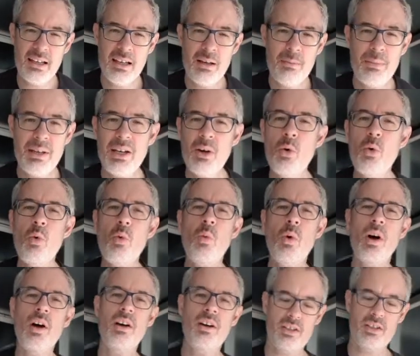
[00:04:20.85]
But it all
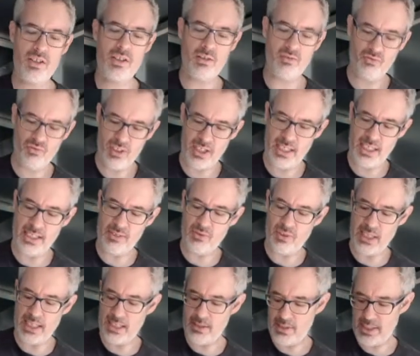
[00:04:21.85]
works really,
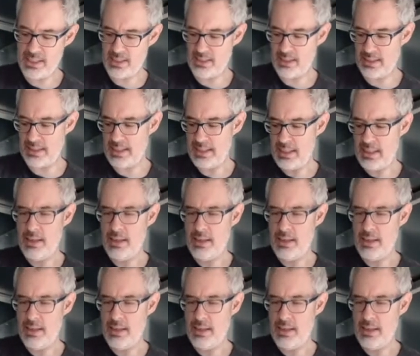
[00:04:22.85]
really nicely.